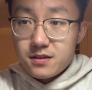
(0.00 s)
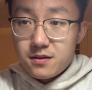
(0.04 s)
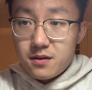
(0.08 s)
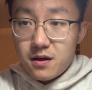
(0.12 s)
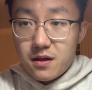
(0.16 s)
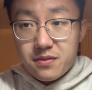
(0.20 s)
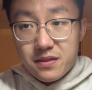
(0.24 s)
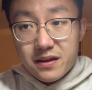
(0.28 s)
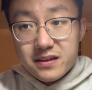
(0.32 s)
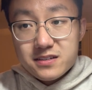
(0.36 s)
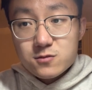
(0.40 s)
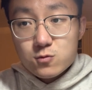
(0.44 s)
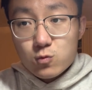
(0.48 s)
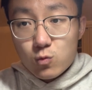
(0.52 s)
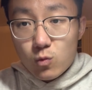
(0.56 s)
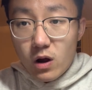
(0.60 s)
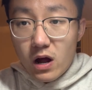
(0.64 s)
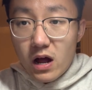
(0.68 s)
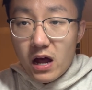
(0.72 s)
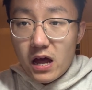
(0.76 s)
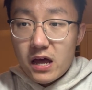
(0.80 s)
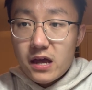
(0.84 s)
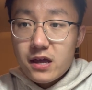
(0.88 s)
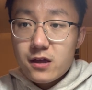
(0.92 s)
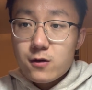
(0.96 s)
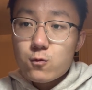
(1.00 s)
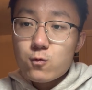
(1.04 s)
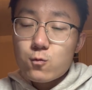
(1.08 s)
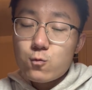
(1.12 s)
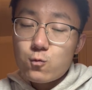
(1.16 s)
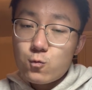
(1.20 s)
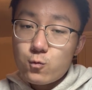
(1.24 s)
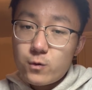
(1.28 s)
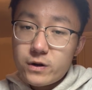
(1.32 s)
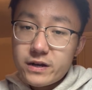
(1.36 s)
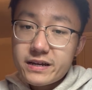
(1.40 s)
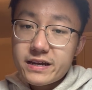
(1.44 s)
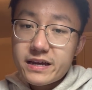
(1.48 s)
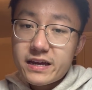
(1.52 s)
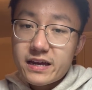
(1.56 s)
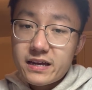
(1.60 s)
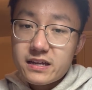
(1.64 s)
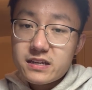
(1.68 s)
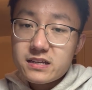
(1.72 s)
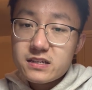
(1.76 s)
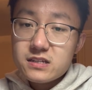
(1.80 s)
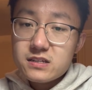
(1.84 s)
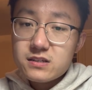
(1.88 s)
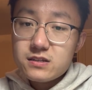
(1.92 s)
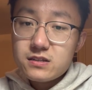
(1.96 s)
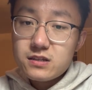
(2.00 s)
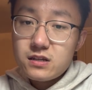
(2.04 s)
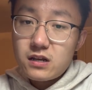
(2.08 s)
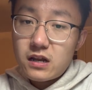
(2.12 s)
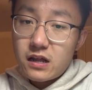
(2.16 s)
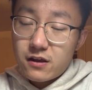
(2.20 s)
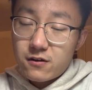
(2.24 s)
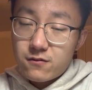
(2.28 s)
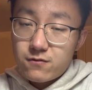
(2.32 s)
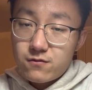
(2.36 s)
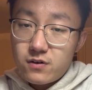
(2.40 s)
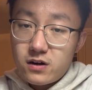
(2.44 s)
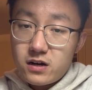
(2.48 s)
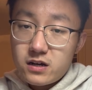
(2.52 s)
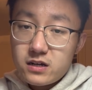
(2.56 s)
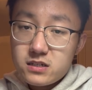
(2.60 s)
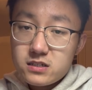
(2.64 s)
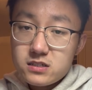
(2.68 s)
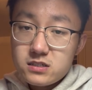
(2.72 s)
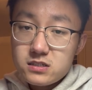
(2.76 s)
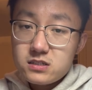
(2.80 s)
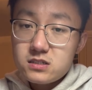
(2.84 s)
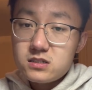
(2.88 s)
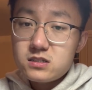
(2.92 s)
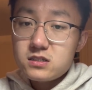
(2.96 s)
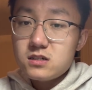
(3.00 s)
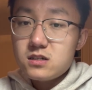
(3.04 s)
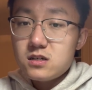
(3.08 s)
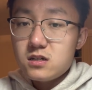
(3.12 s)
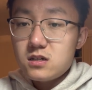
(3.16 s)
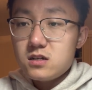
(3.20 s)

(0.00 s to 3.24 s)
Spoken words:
and that's why we can like find